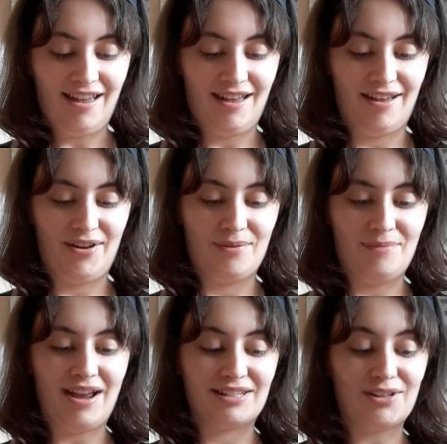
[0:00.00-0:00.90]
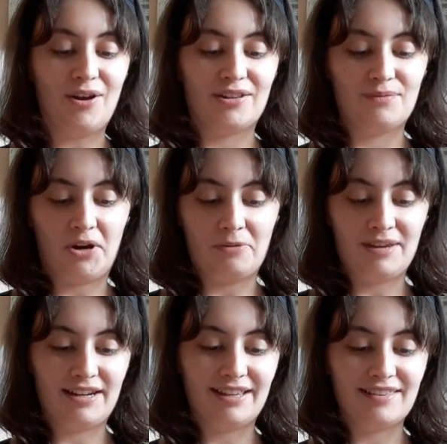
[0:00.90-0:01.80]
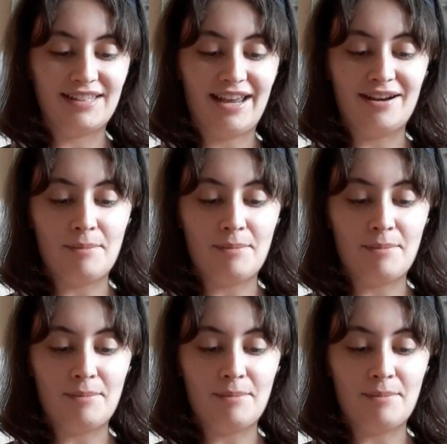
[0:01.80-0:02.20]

I saw it at the very beginning of the day and